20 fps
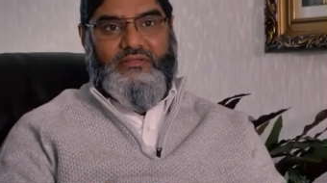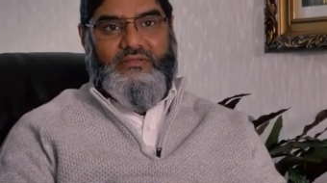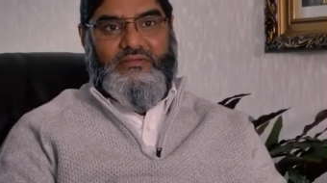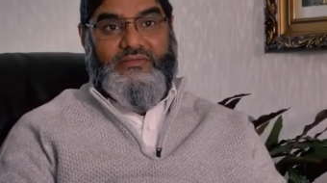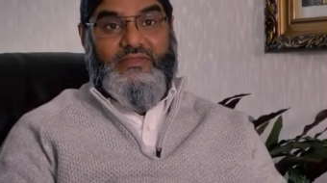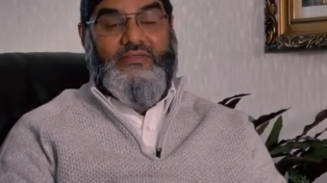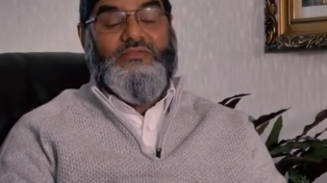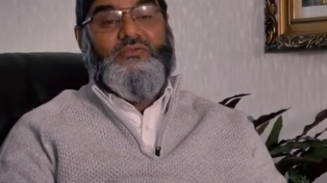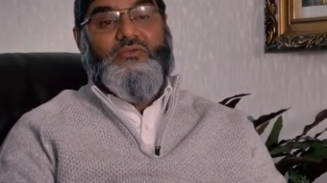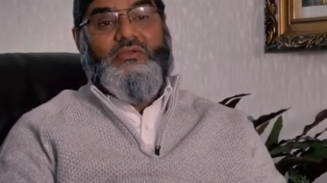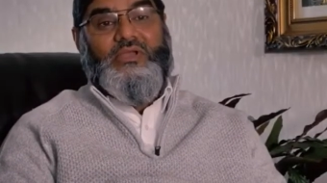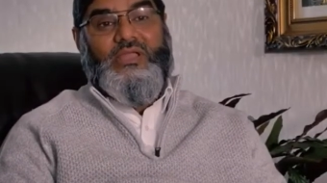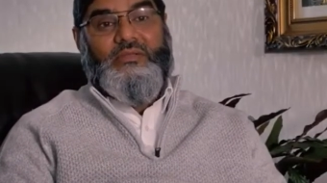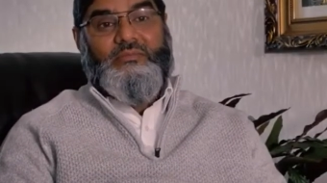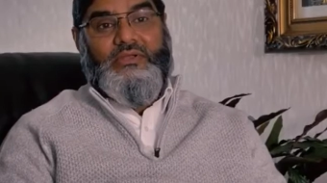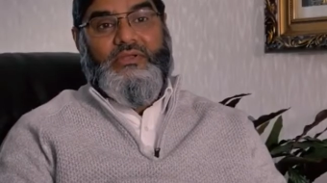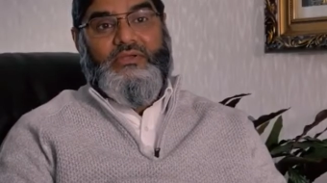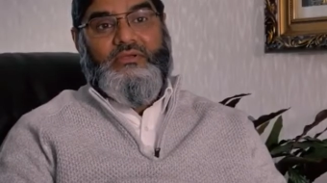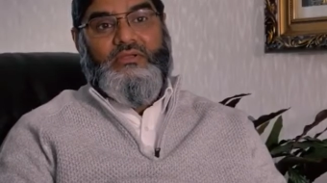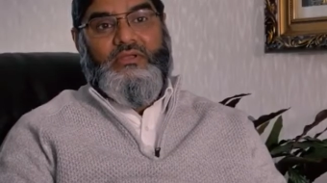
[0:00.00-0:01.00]
It says your
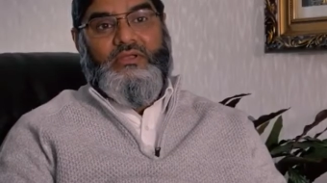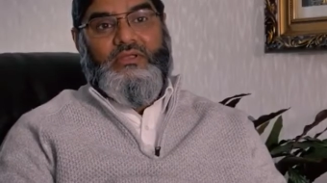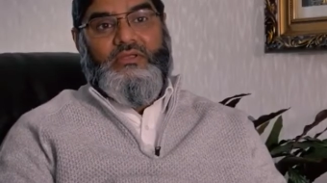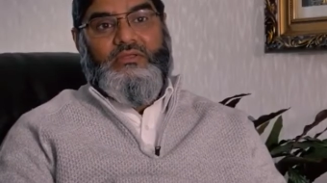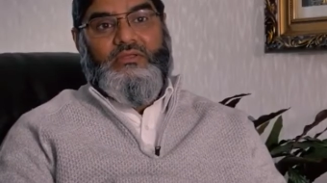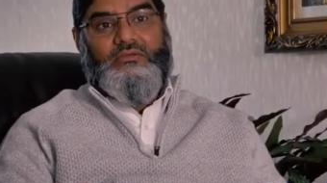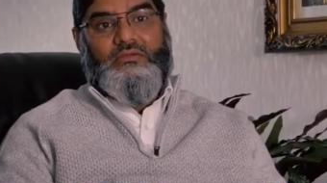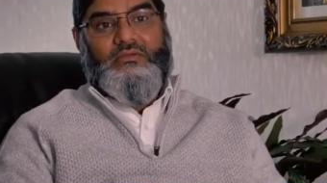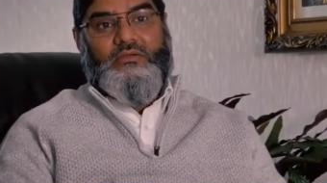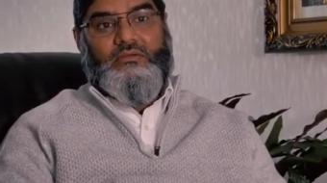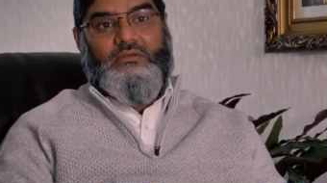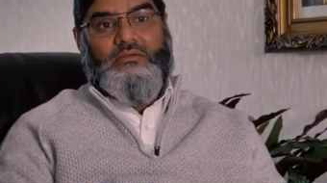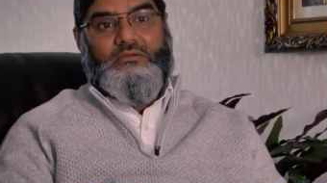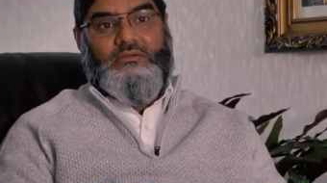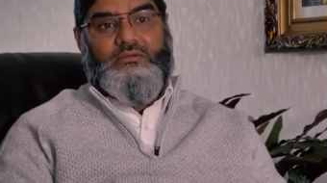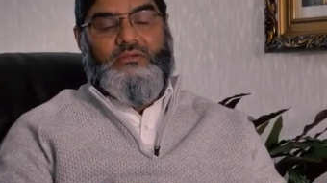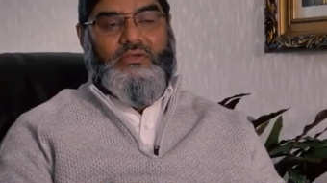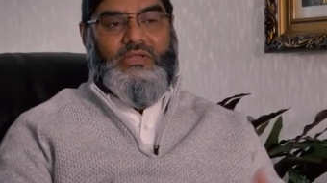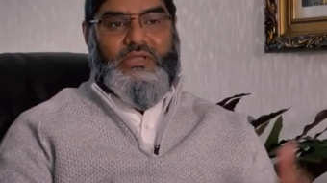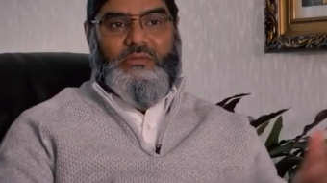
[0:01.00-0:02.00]
neighbour. So
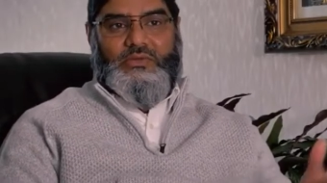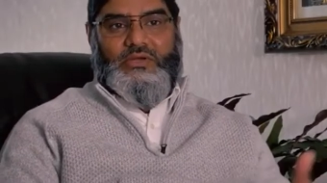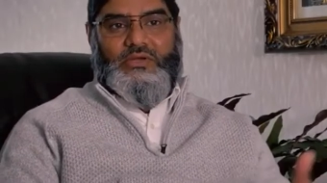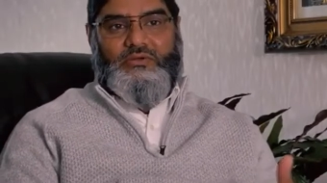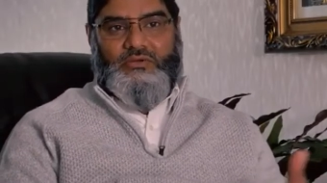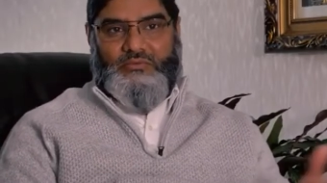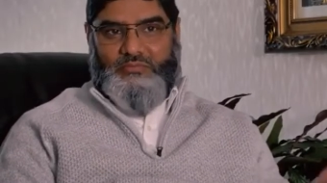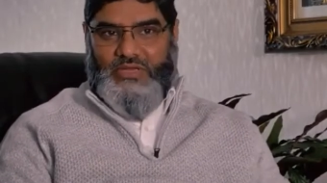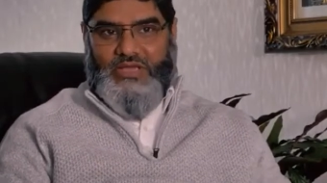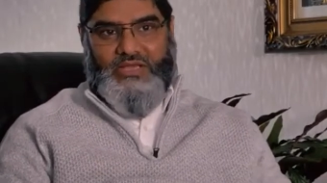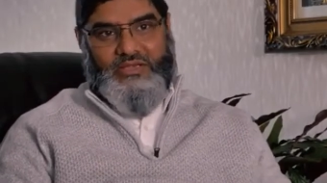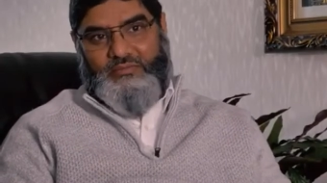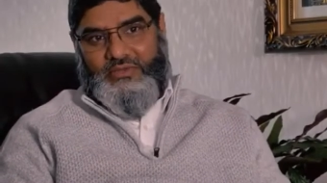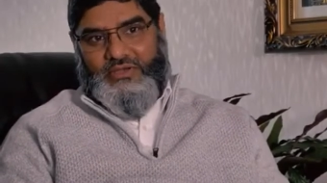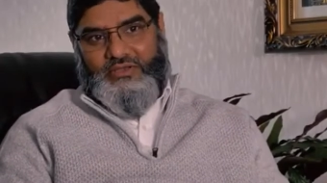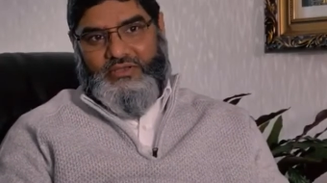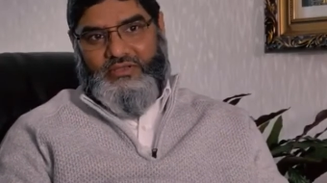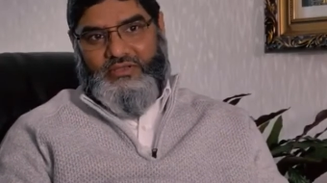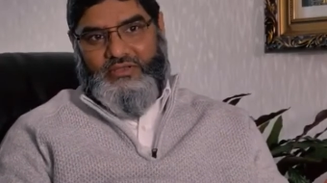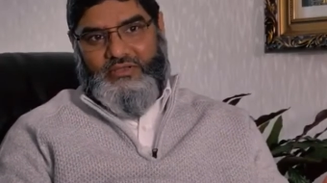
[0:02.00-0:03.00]
your neighbour could be
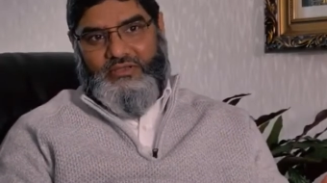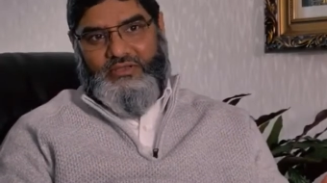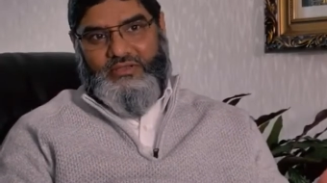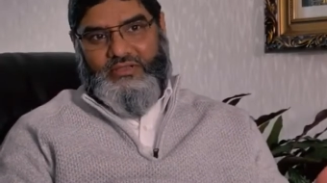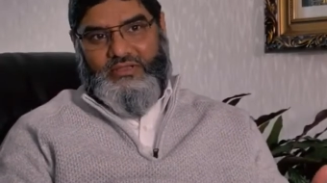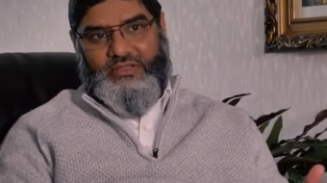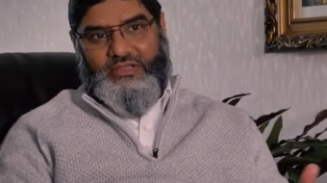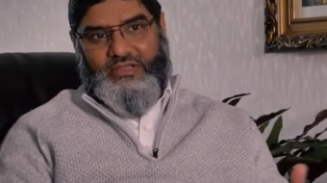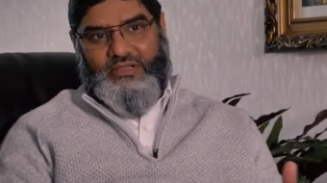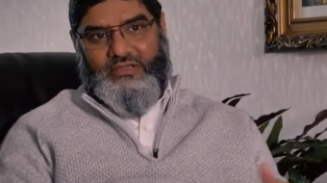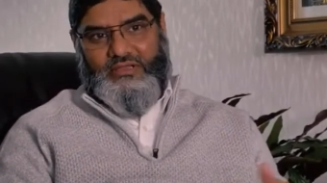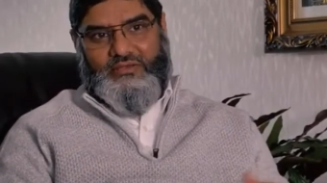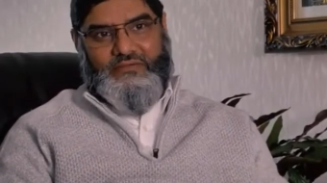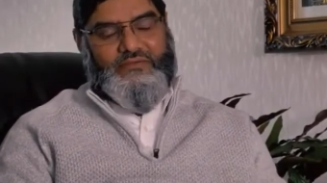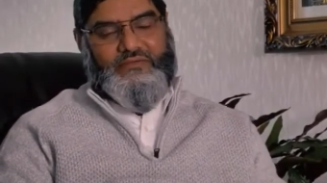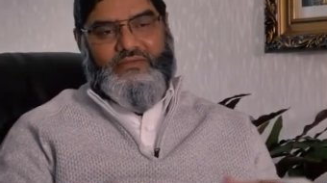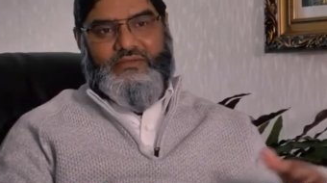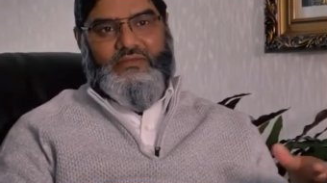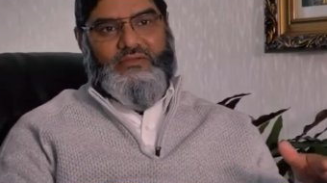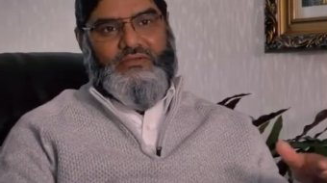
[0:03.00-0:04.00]
anybody. It
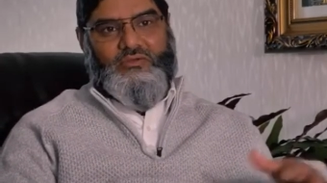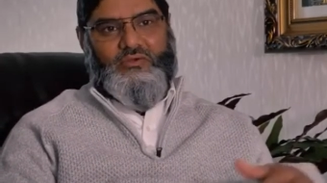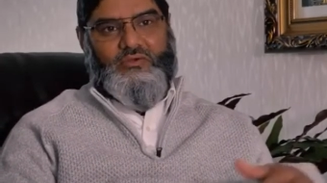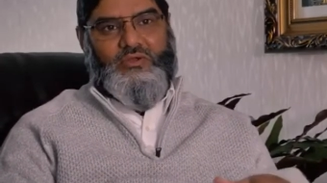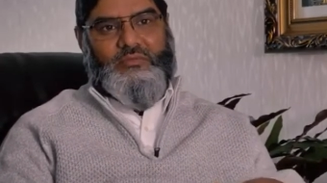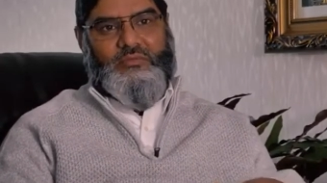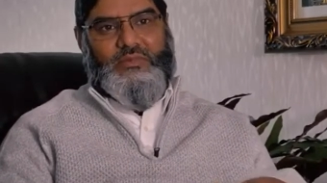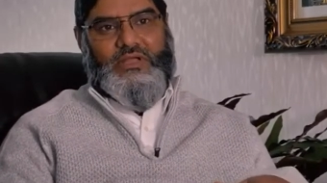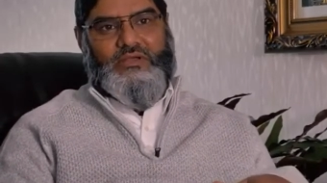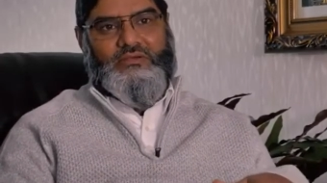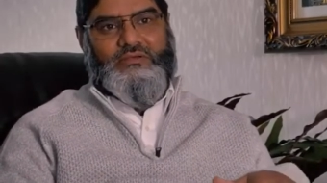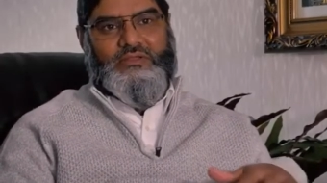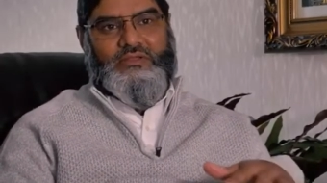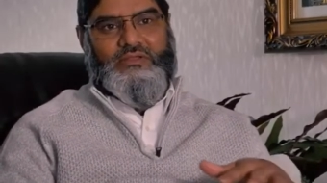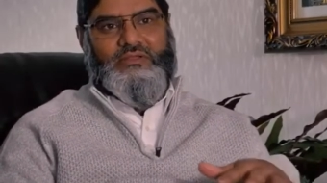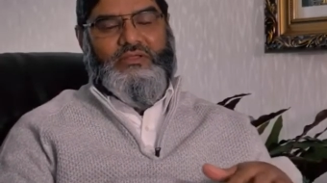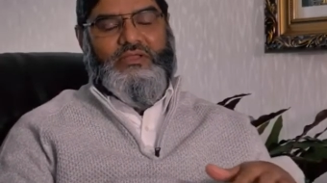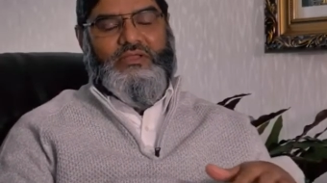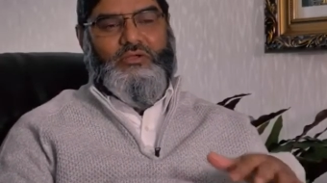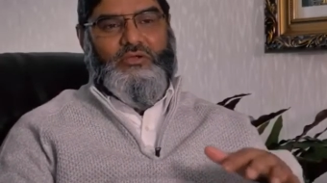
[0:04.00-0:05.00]
doesn't talk about
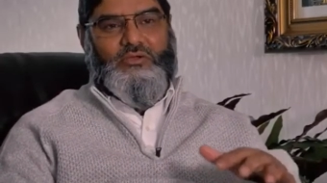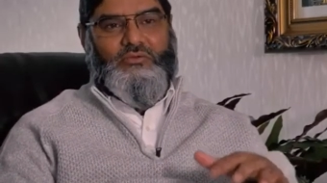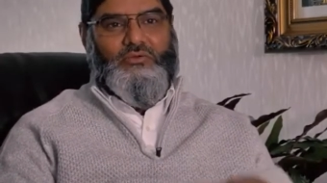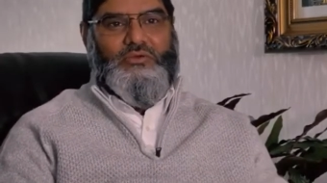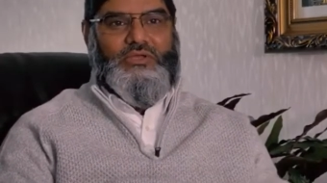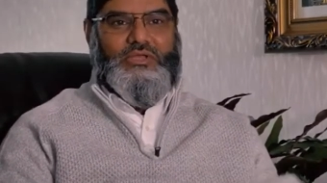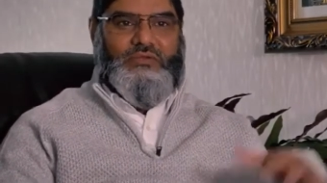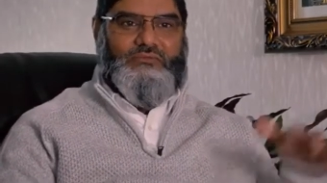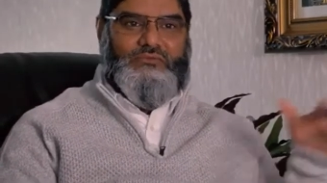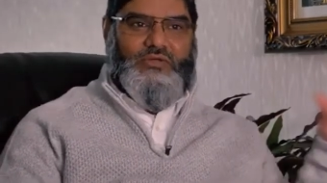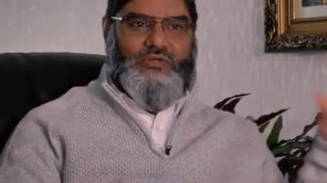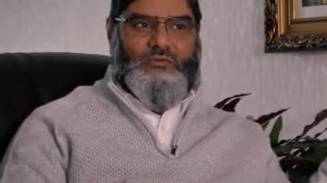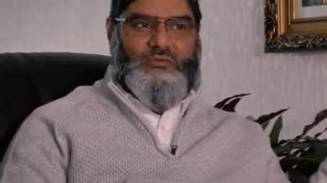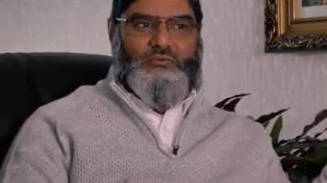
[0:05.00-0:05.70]
only if you're